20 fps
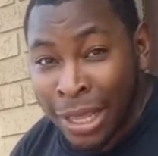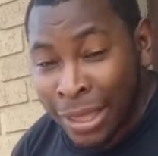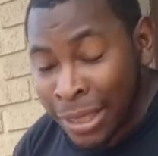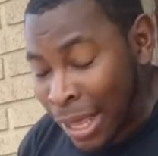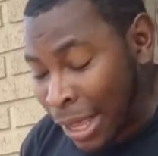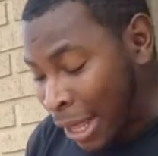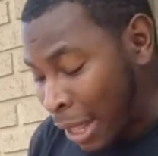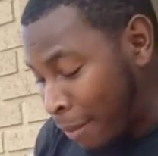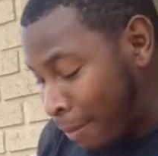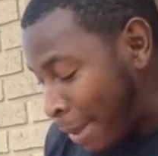
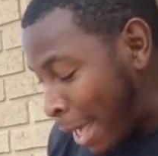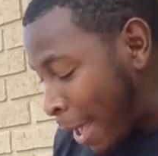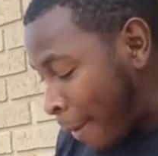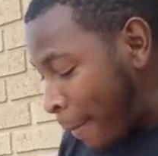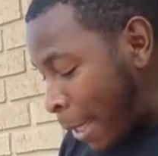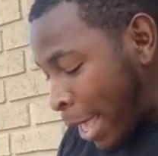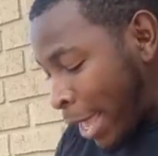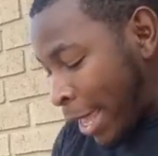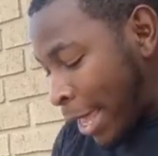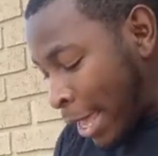that come by.
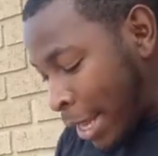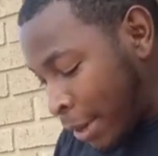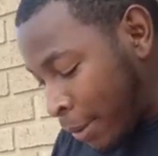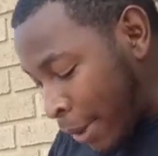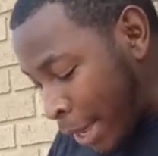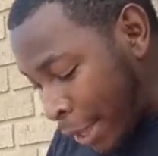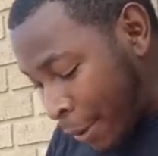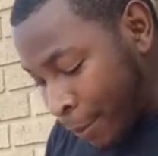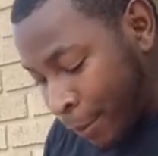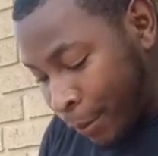
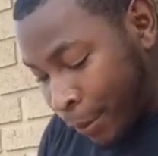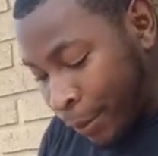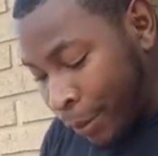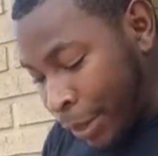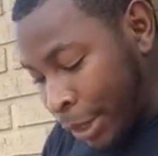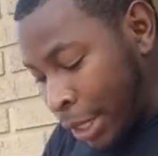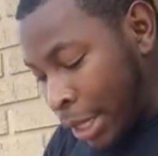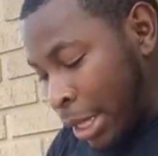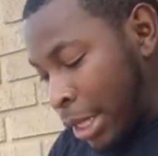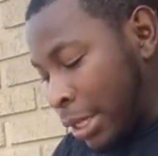Anyway,
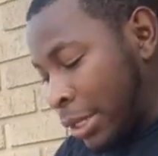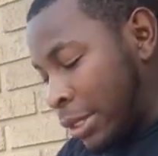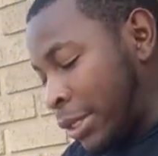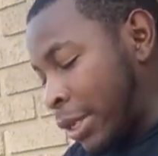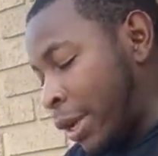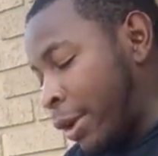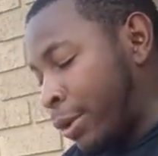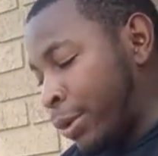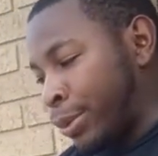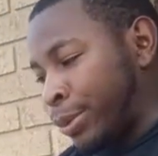
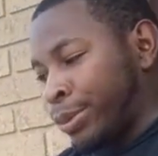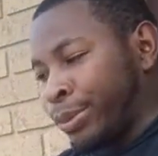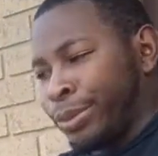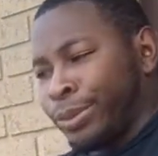so